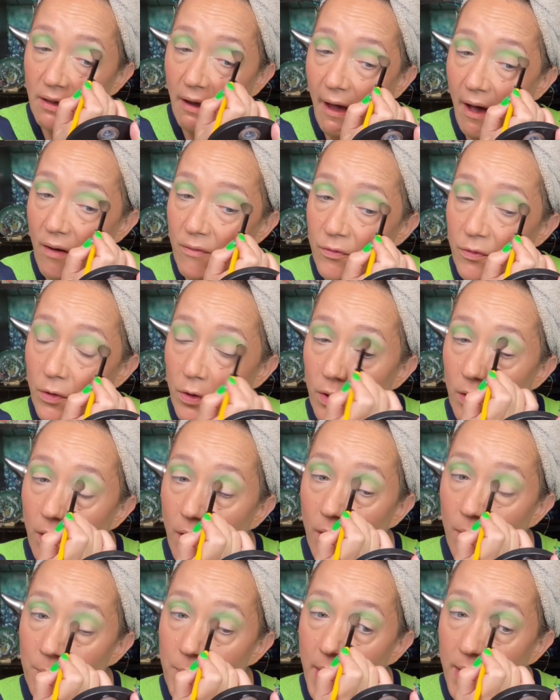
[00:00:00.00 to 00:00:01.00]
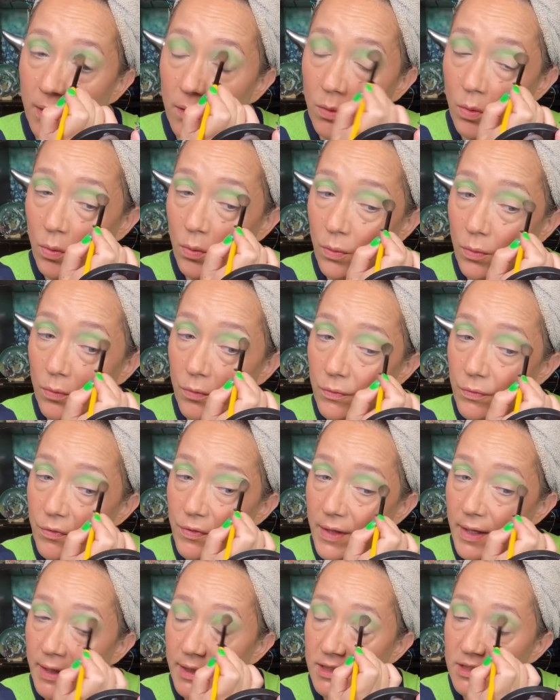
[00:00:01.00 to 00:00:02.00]
out for a medical
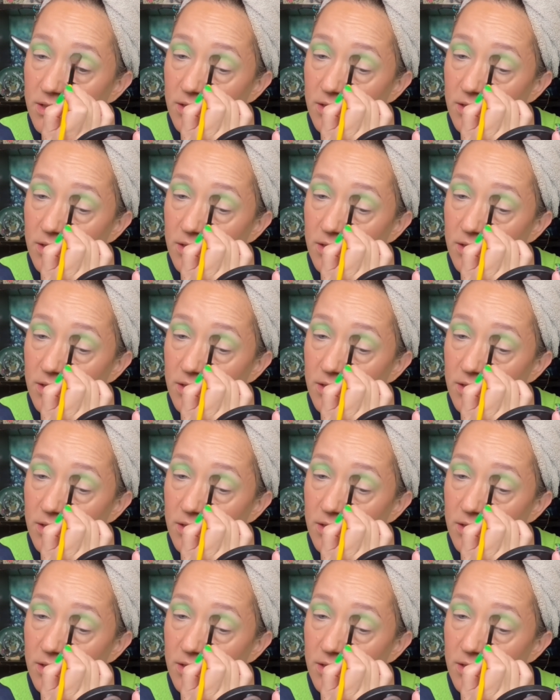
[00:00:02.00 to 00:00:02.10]
thing.